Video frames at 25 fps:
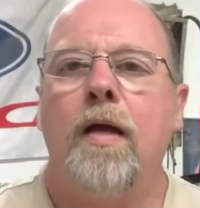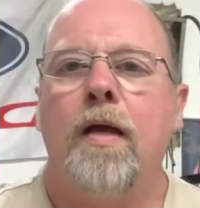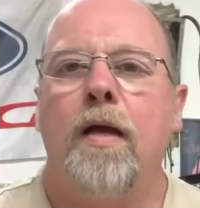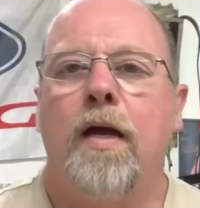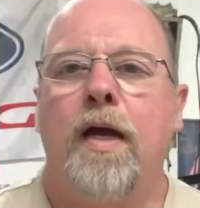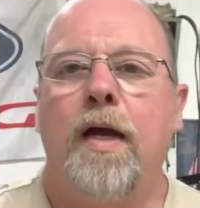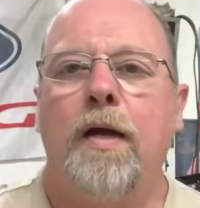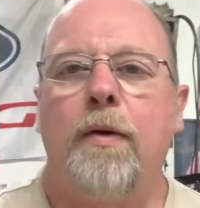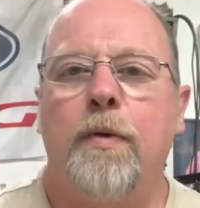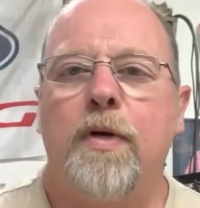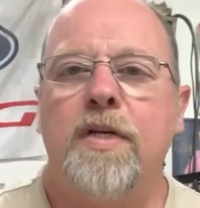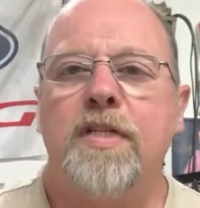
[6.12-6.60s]

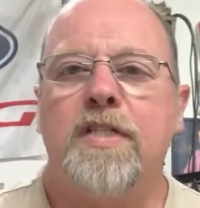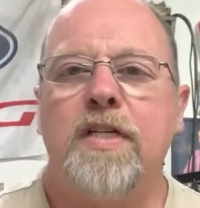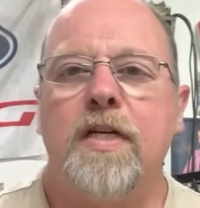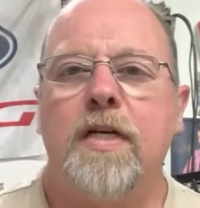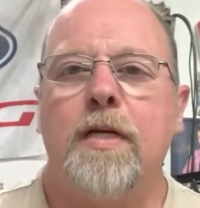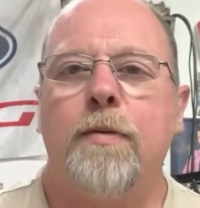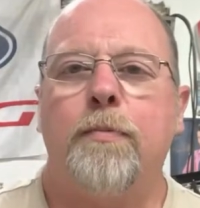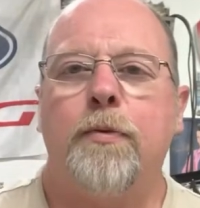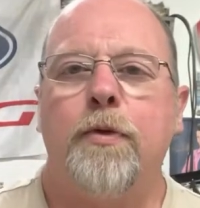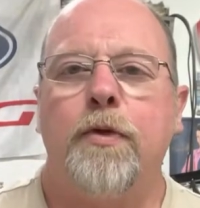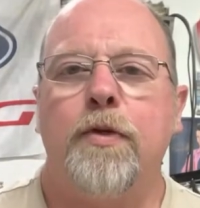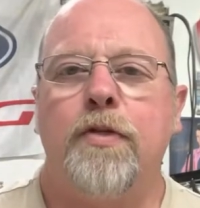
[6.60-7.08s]
Hey, what's
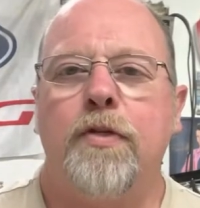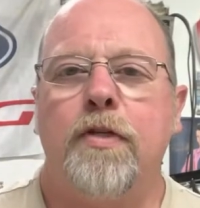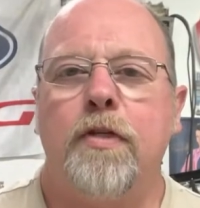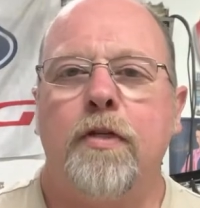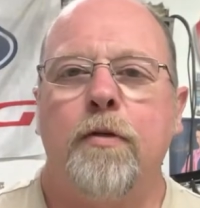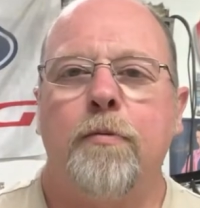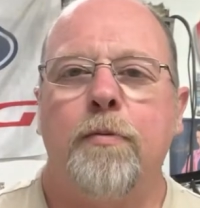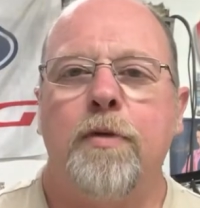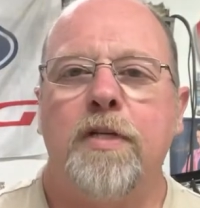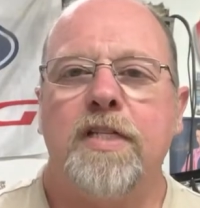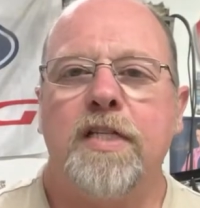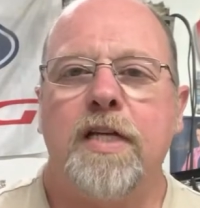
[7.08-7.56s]
up
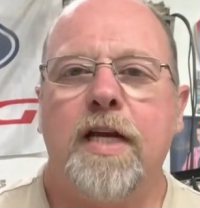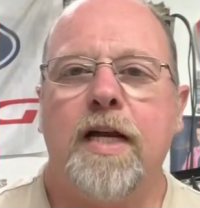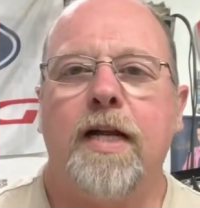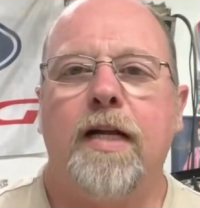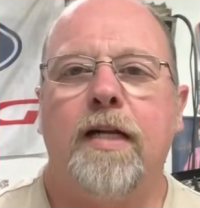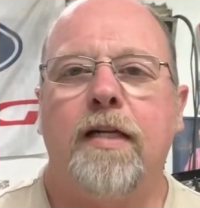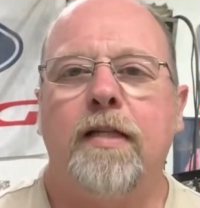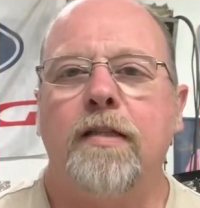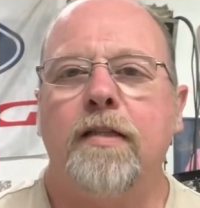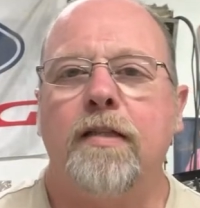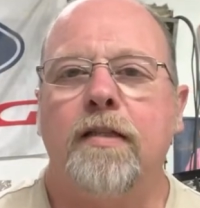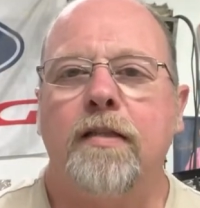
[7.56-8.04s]
YouTube? It's
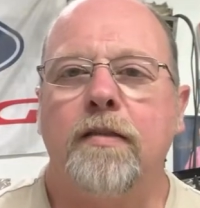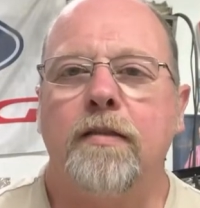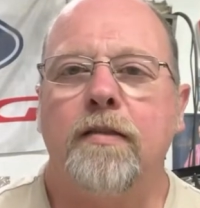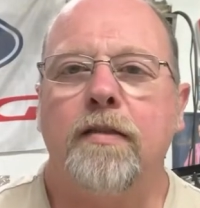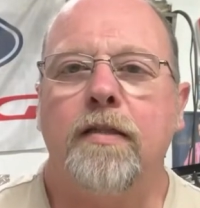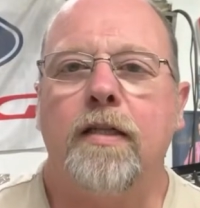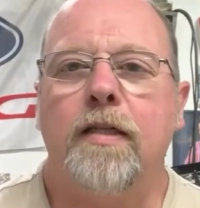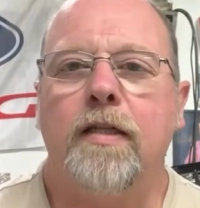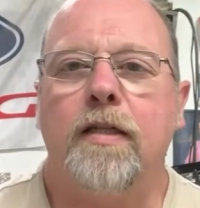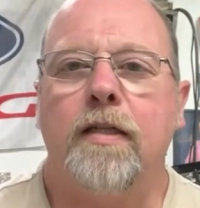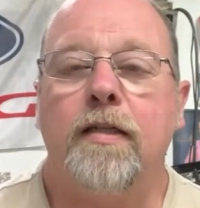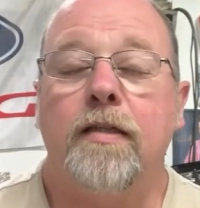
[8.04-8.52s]
Alan
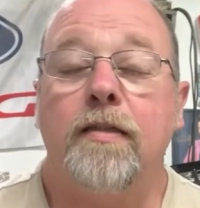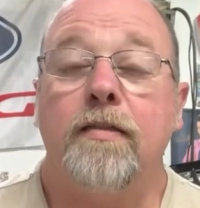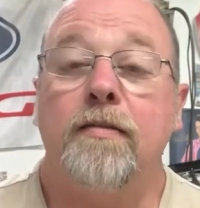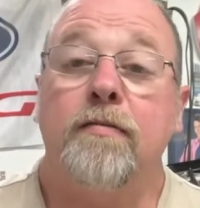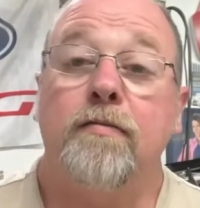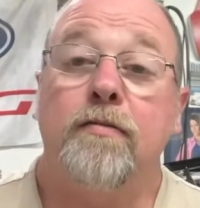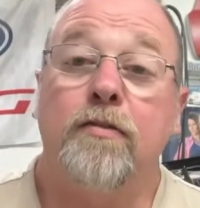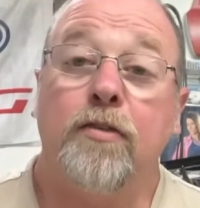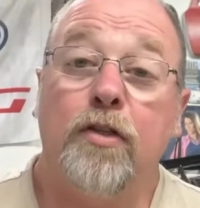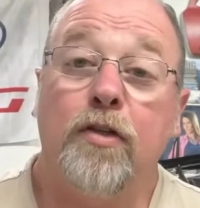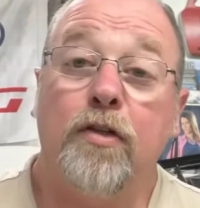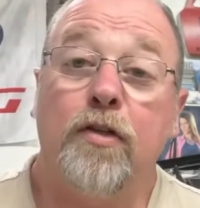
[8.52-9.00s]
and
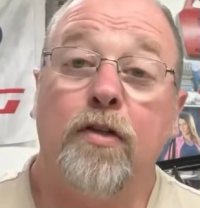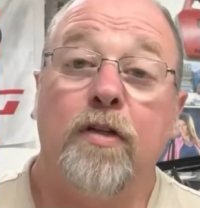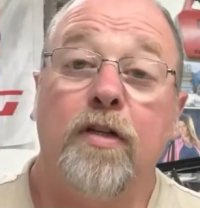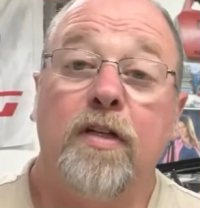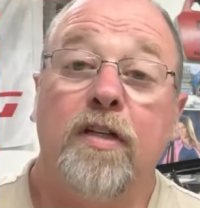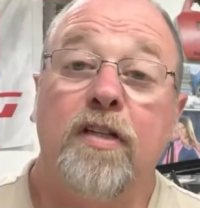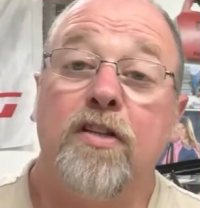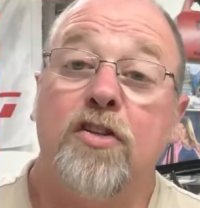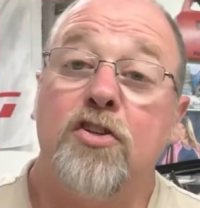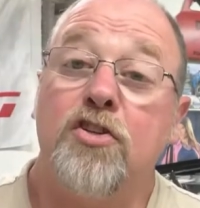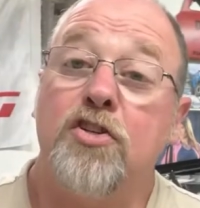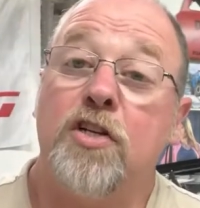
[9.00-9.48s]
you're
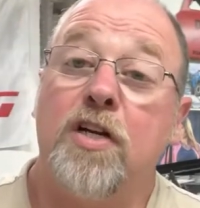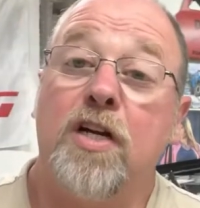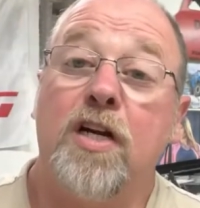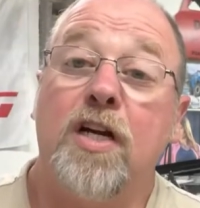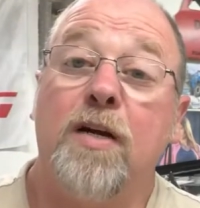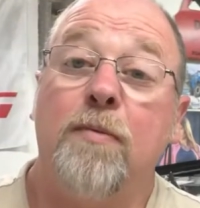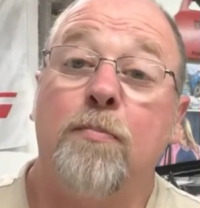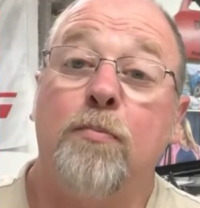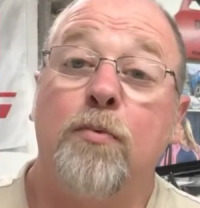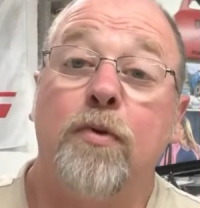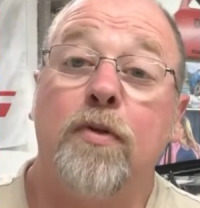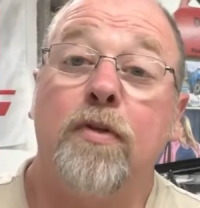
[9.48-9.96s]
in the
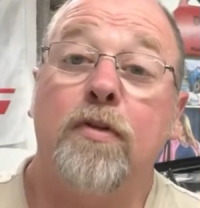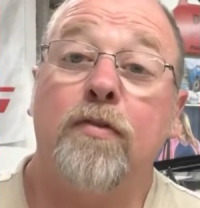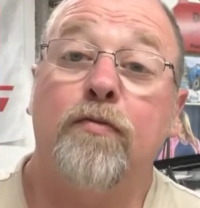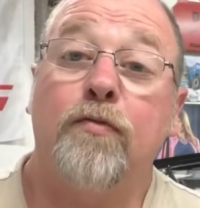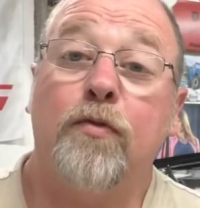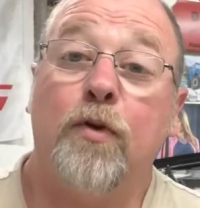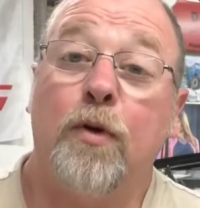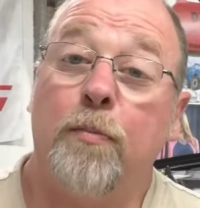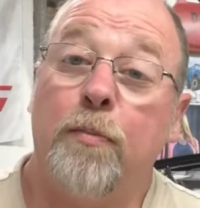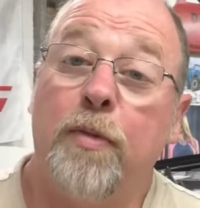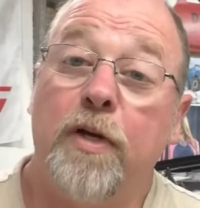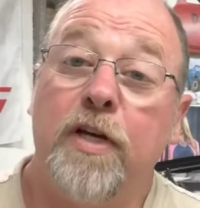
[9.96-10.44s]
shop with
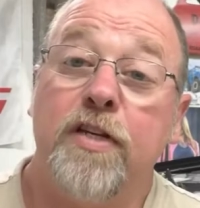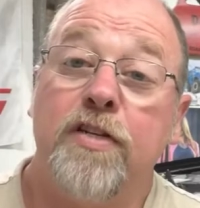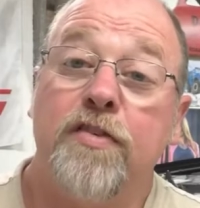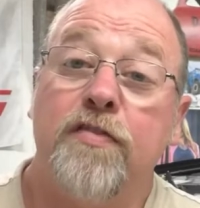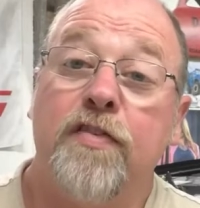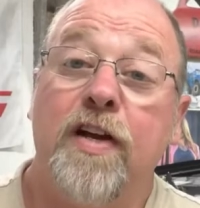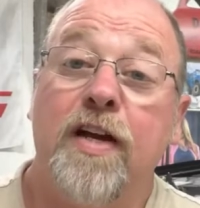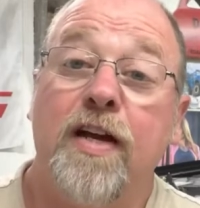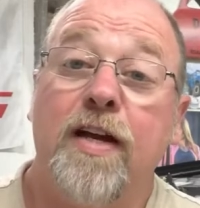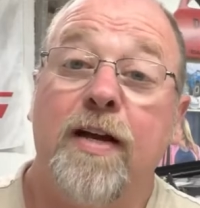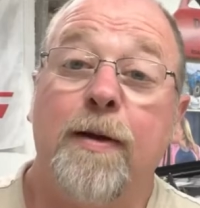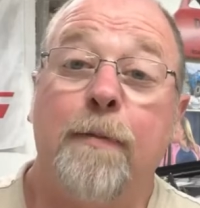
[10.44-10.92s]
Front Page
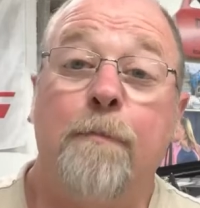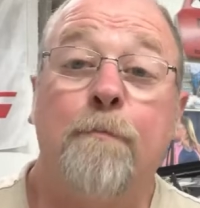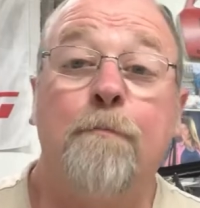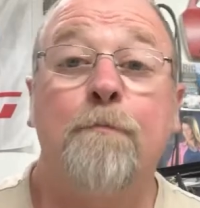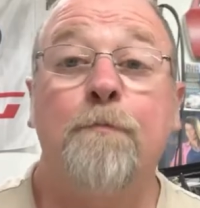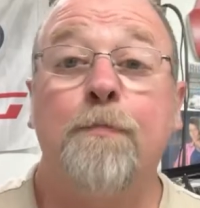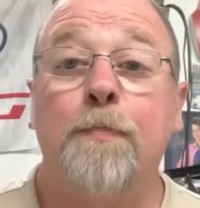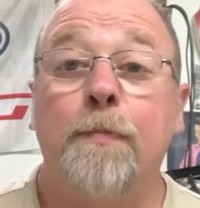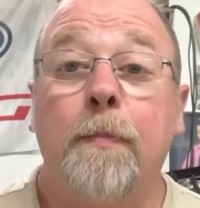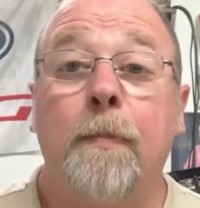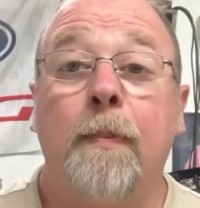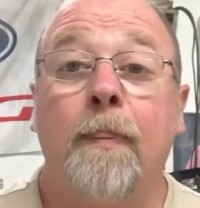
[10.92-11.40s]
Fab.
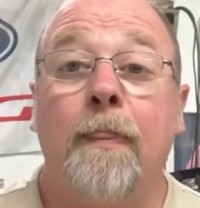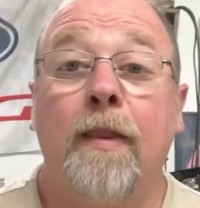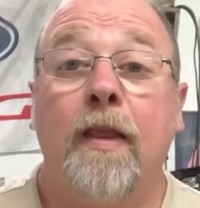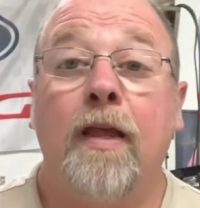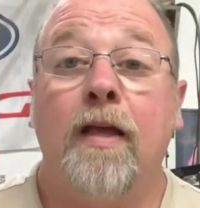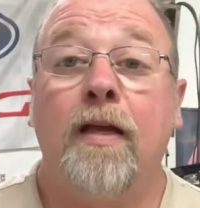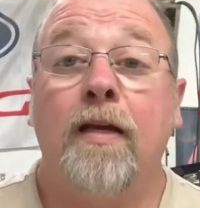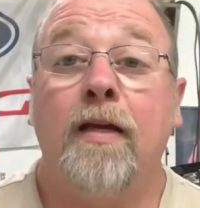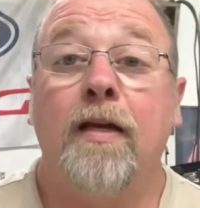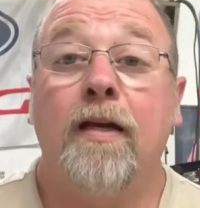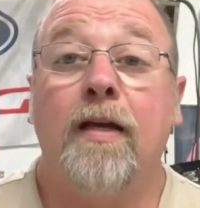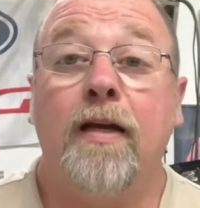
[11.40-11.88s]

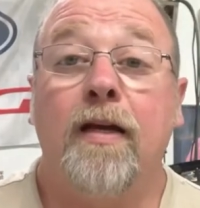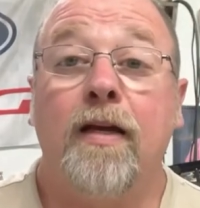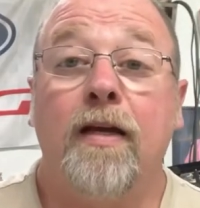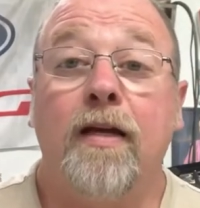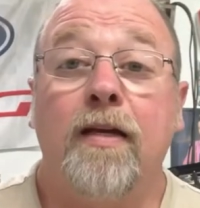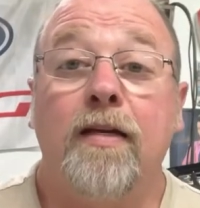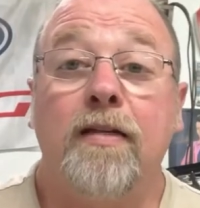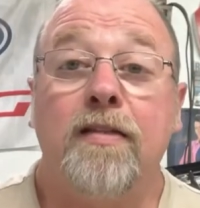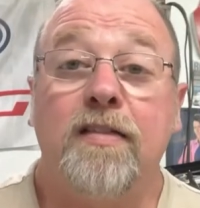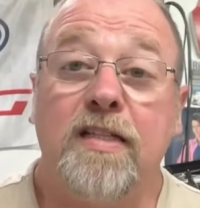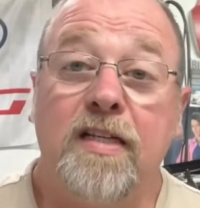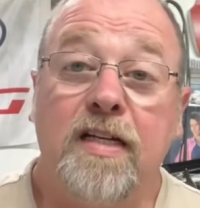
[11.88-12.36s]

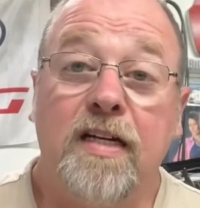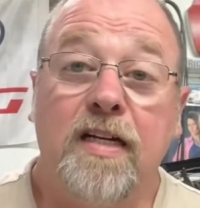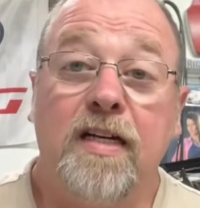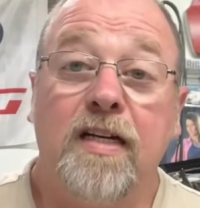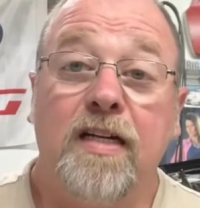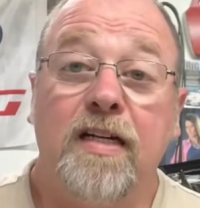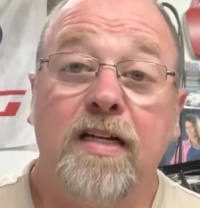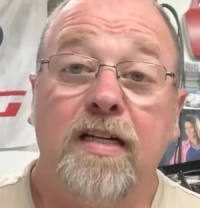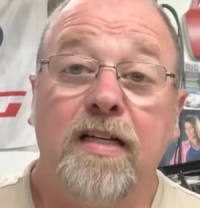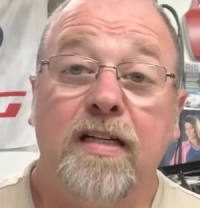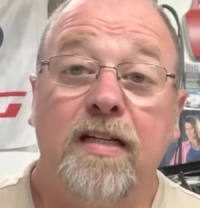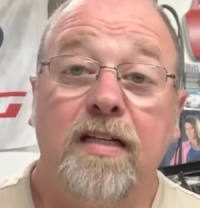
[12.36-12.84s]
And
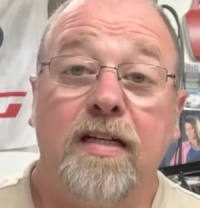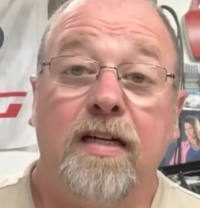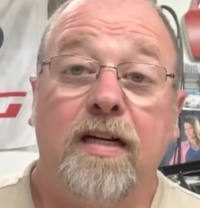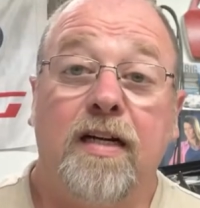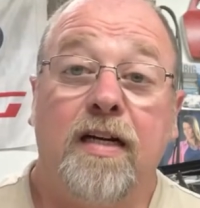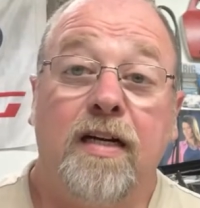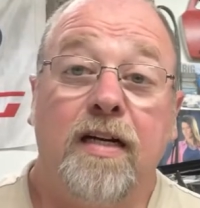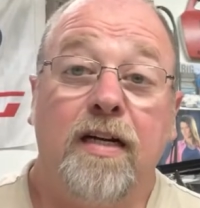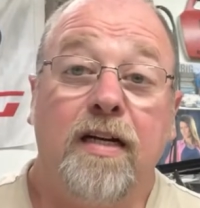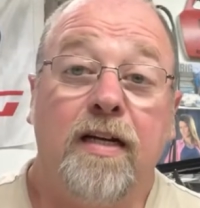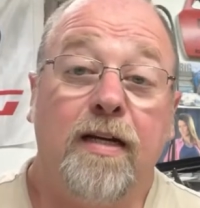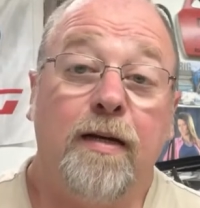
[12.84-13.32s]
tonight
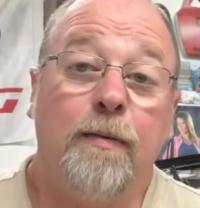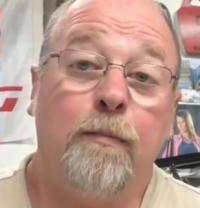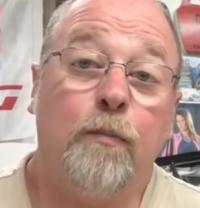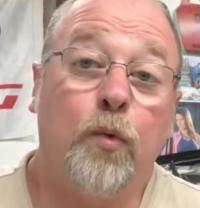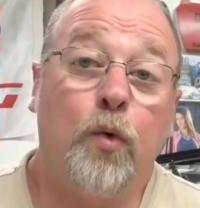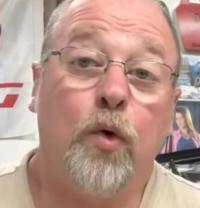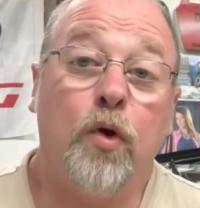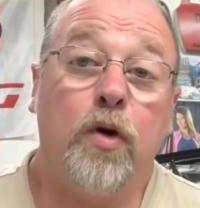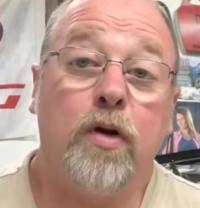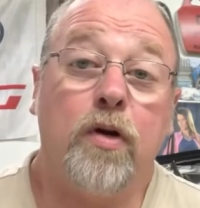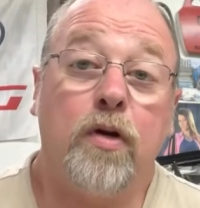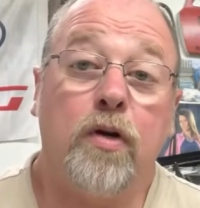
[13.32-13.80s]
I am
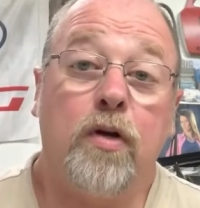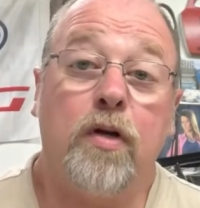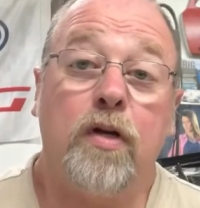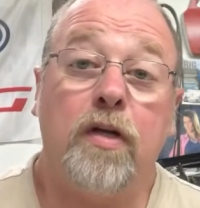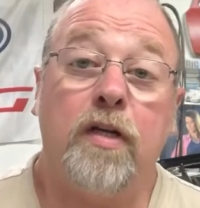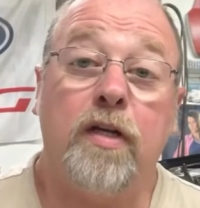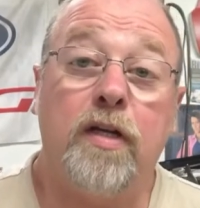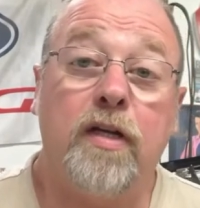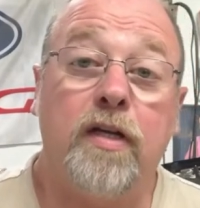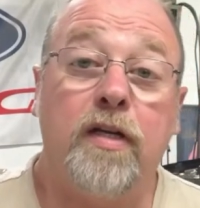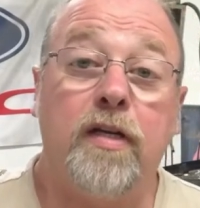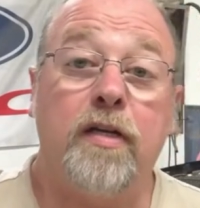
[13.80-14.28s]
working
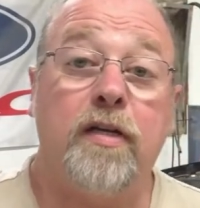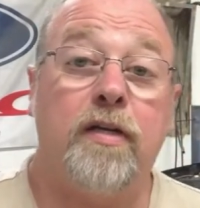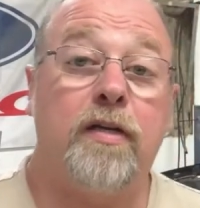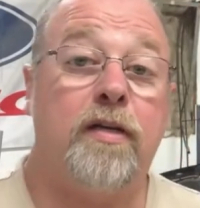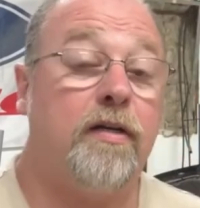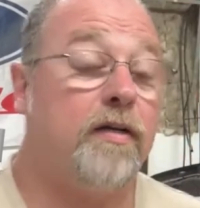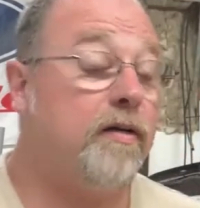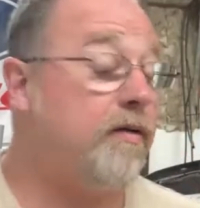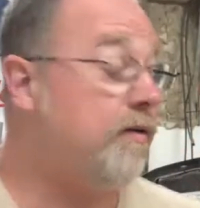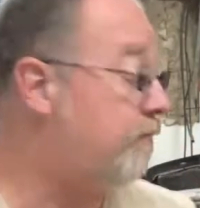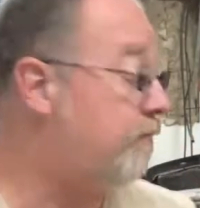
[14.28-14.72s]
on getting